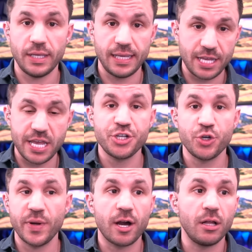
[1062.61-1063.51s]

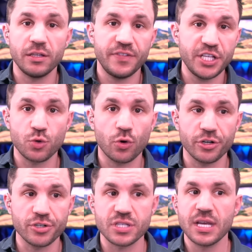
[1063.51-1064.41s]
issuing all of these
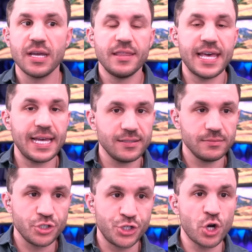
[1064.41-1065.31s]
orders that
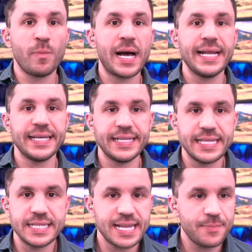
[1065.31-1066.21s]
Joe Biden
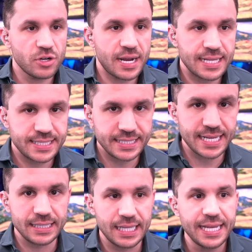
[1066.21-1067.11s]
and the Democrats did
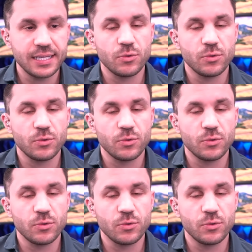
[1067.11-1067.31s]
not like?